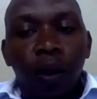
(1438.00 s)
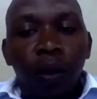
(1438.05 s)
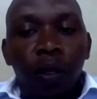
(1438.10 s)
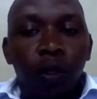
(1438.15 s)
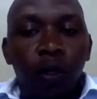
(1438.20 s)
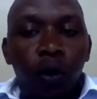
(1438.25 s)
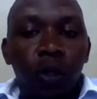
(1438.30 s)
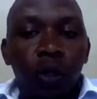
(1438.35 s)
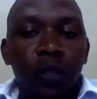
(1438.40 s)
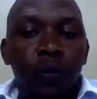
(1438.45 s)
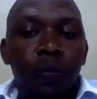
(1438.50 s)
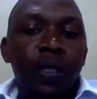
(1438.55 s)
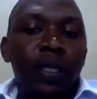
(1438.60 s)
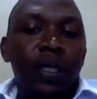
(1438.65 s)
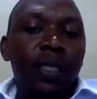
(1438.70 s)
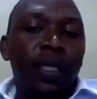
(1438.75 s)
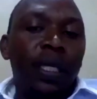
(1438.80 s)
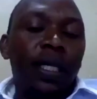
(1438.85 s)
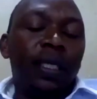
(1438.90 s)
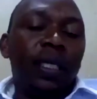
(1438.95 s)
Those
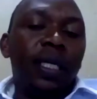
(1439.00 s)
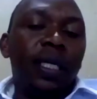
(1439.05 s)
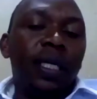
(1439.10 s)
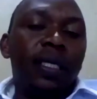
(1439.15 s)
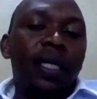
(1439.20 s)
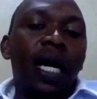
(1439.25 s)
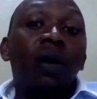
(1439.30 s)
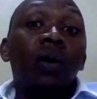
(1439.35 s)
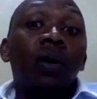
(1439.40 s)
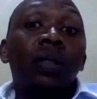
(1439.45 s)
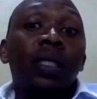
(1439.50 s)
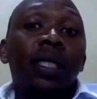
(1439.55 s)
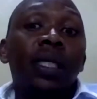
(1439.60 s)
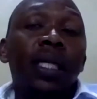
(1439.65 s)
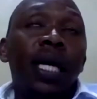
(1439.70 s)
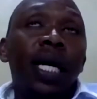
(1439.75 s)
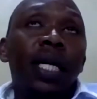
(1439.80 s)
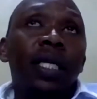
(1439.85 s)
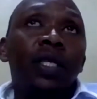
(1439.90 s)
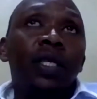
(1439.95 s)
businesses are
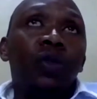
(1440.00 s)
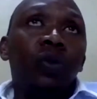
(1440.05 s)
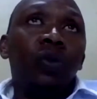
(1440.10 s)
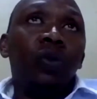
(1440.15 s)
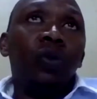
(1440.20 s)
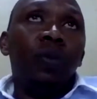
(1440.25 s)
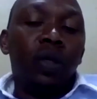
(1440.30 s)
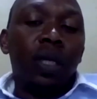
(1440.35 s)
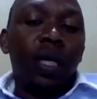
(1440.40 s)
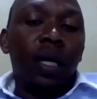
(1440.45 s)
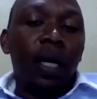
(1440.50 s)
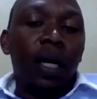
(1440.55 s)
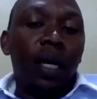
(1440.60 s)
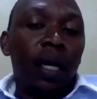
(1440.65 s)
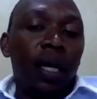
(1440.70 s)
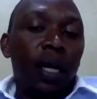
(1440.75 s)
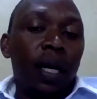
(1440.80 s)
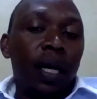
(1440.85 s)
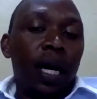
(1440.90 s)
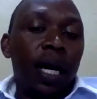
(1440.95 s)
considered to be
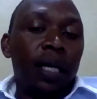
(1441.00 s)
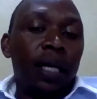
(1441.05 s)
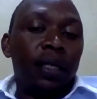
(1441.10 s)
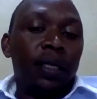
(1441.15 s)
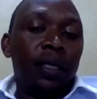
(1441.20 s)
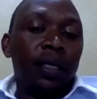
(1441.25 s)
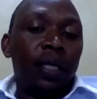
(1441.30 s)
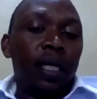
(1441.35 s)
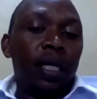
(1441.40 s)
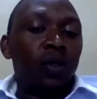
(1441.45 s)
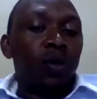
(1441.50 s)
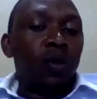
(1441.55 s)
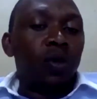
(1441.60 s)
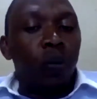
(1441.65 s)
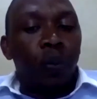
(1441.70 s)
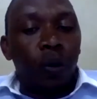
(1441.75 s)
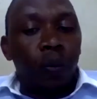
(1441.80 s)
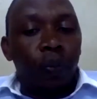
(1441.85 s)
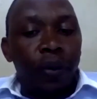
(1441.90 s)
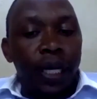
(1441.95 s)
as sole
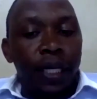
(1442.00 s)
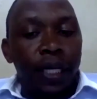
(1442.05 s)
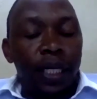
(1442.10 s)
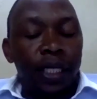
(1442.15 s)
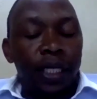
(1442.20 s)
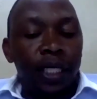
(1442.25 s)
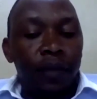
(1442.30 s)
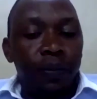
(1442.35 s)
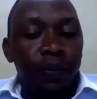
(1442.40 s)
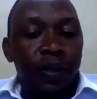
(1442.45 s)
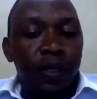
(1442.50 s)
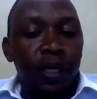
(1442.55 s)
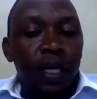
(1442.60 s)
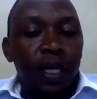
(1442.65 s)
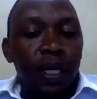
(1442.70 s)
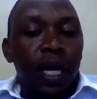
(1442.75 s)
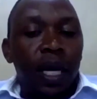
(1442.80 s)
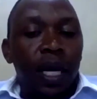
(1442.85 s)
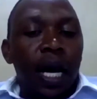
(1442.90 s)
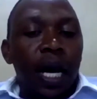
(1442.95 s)
proprietorships.
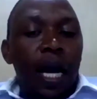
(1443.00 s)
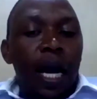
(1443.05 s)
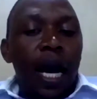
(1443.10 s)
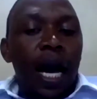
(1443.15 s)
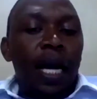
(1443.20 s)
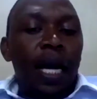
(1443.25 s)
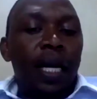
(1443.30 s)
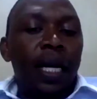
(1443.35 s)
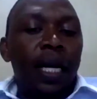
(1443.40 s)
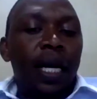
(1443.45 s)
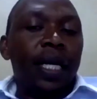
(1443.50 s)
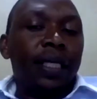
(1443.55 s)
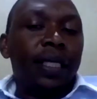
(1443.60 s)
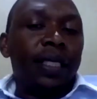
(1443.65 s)
And the